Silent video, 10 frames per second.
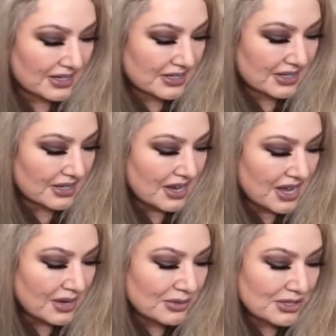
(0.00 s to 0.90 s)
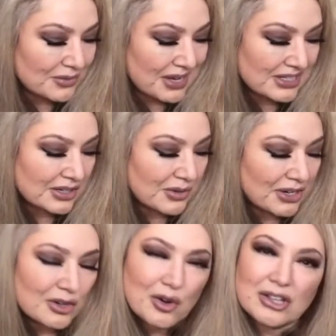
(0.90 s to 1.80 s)
and it was in Reston, right
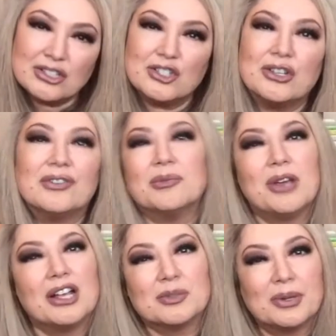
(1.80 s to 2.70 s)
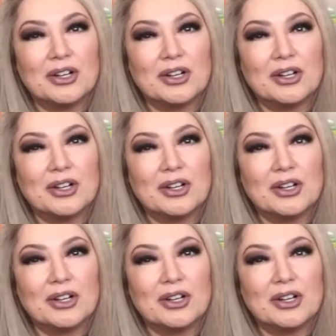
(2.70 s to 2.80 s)
across the street from the hospital.